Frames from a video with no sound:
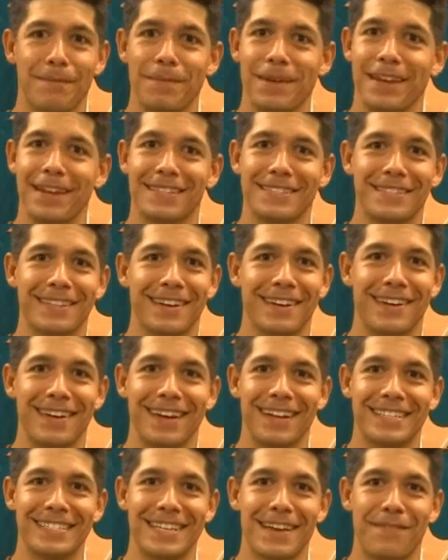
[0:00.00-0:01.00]
mean, it's
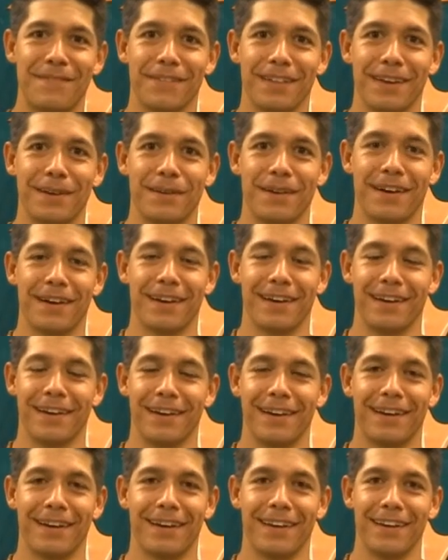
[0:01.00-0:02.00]
definitely
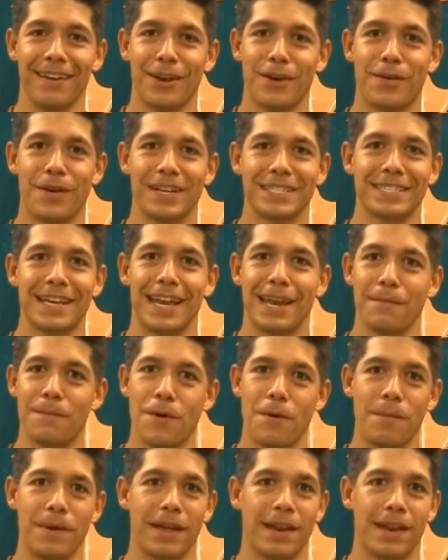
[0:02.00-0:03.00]
you know, an exciting
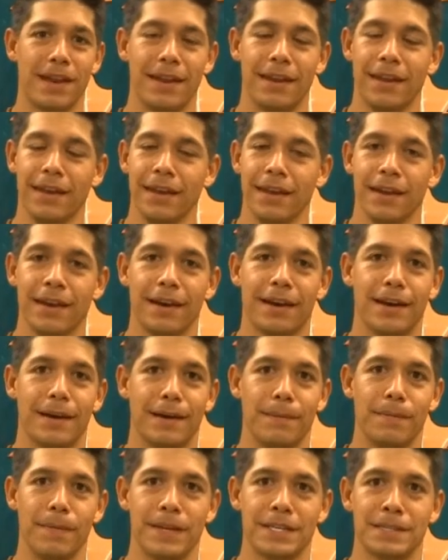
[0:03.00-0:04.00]
moment,
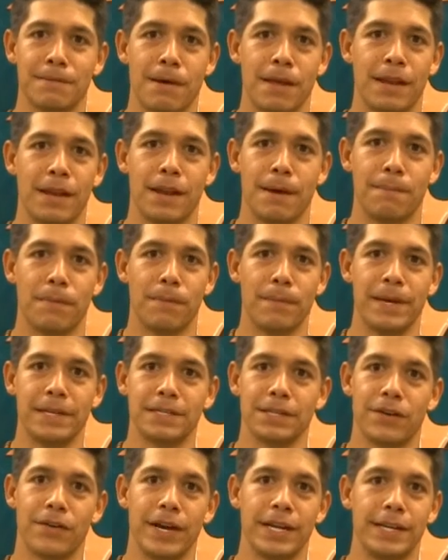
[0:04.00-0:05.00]
and this number
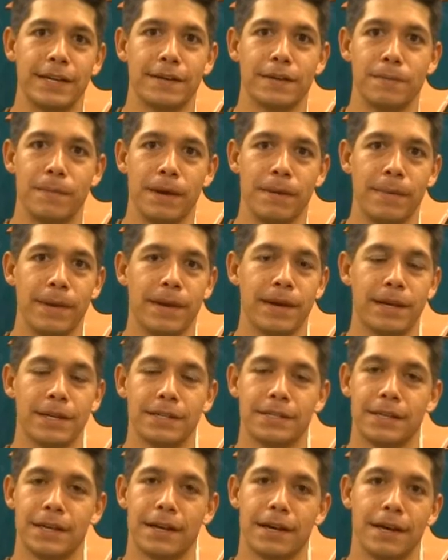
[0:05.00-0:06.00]
means a great deal to me
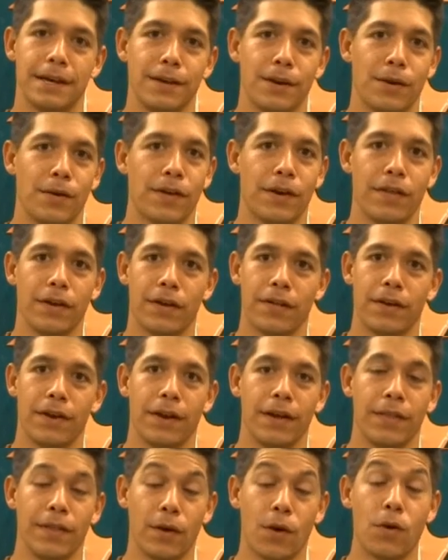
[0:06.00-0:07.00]
because you
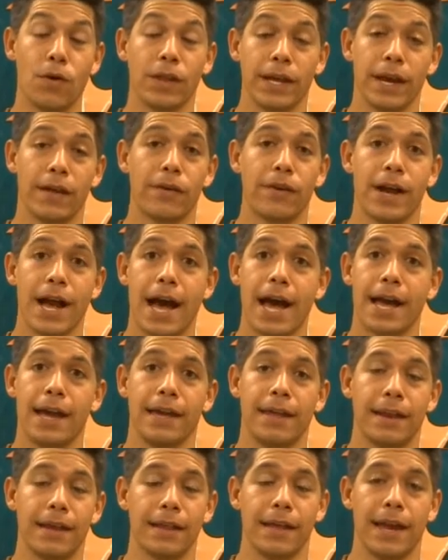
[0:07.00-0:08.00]
know, the only other guy
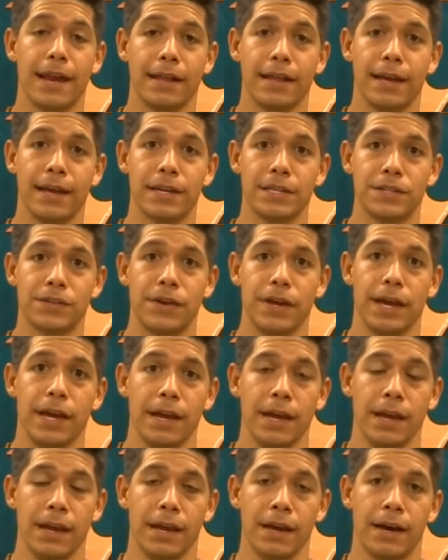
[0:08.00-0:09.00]
in Atlantic League history
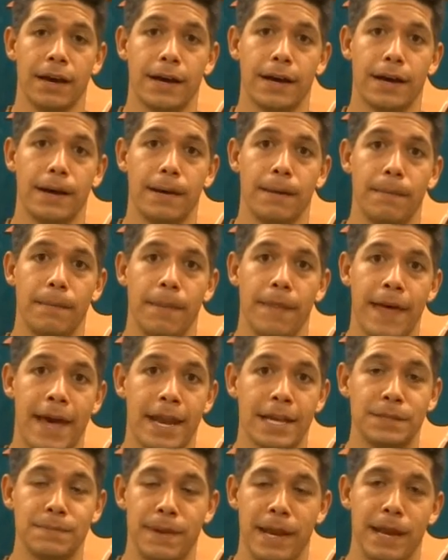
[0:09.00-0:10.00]

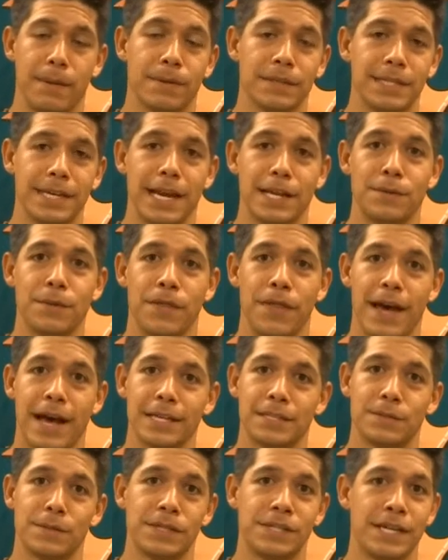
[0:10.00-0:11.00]
that has been able to get to
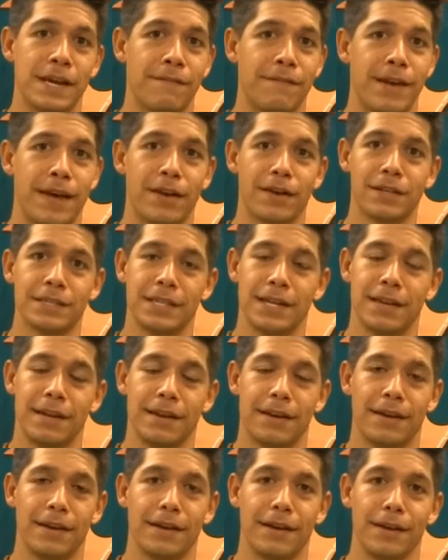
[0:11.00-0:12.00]
1,000 was Jeff Nettles, and
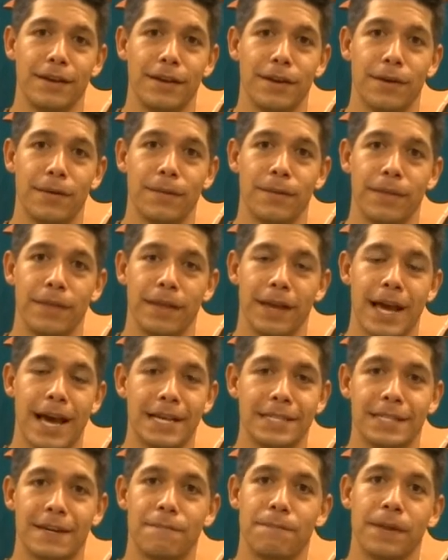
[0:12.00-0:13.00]
you know, the
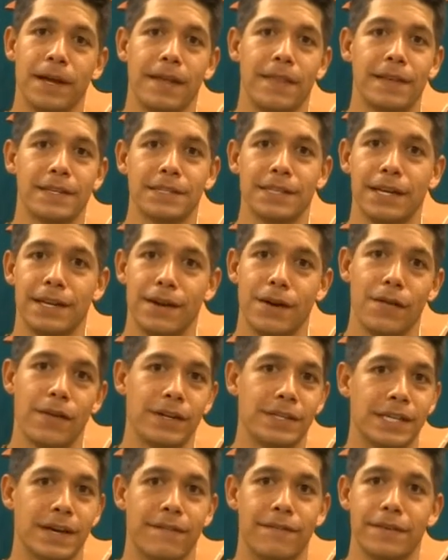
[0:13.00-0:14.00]
guys that have played in this league know
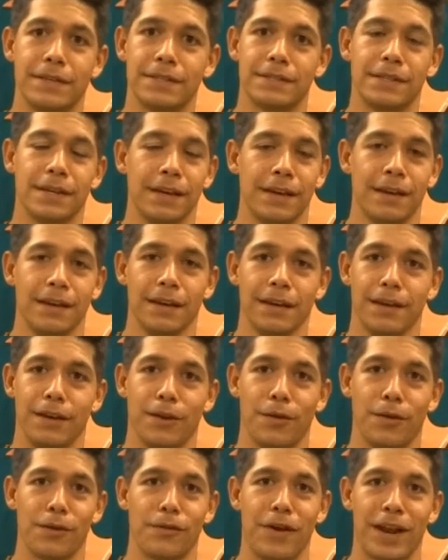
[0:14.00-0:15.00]
that Jeff is, you
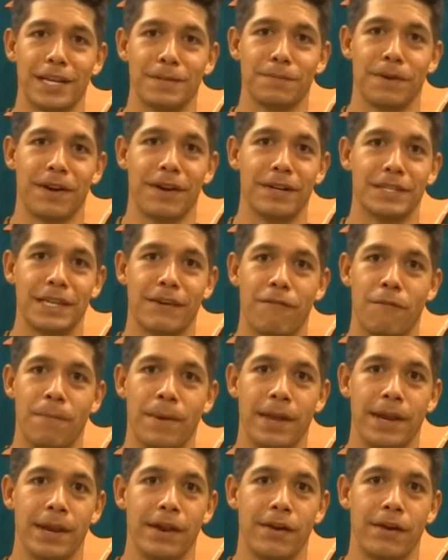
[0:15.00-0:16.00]
know, the greatest player who's ever
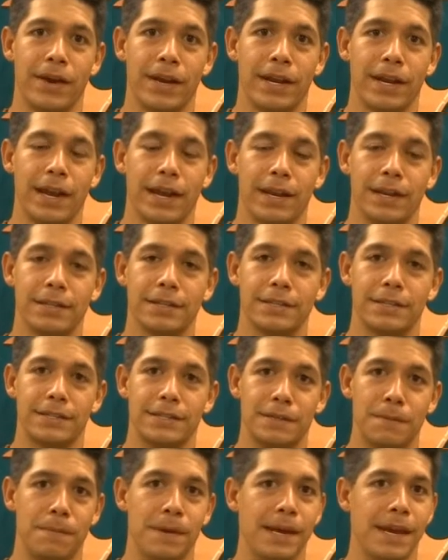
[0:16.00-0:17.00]
been here, and
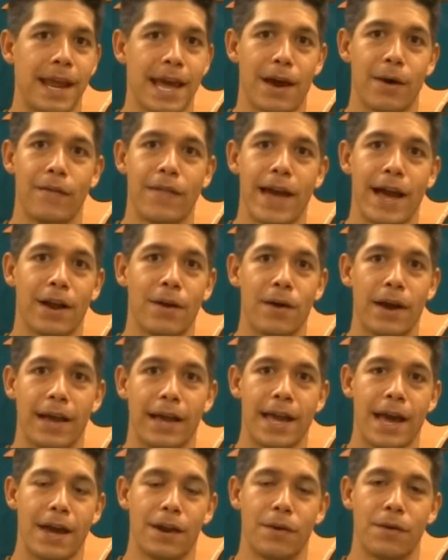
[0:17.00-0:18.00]
to be now in
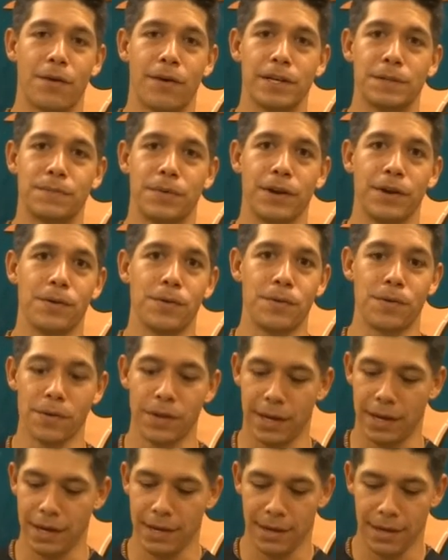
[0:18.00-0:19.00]
that category is pretty
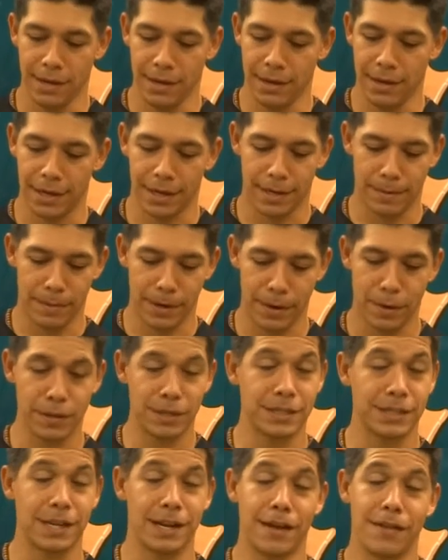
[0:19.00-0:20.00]
cool. And you know,
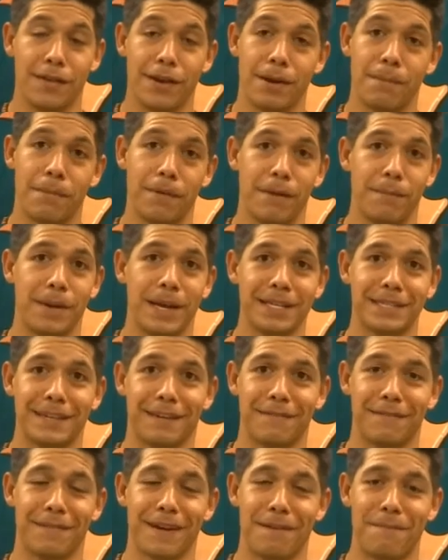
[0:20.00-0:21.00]
it's just another number that means
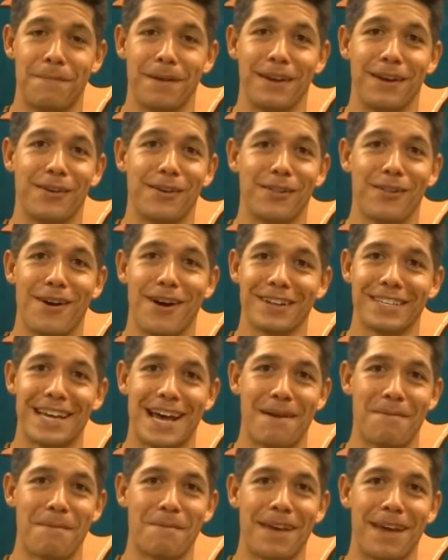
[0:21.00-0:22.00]
I've been here a long
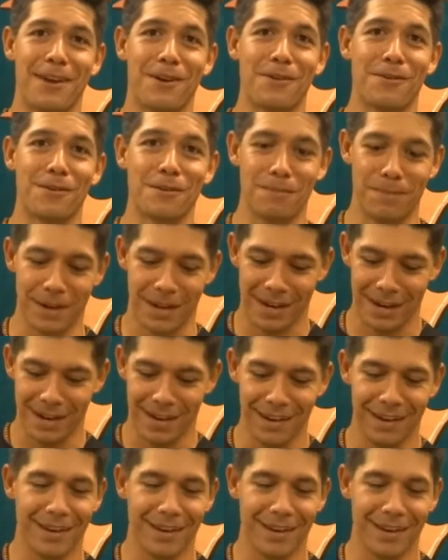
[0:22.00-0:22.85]
time. I'm getting old, but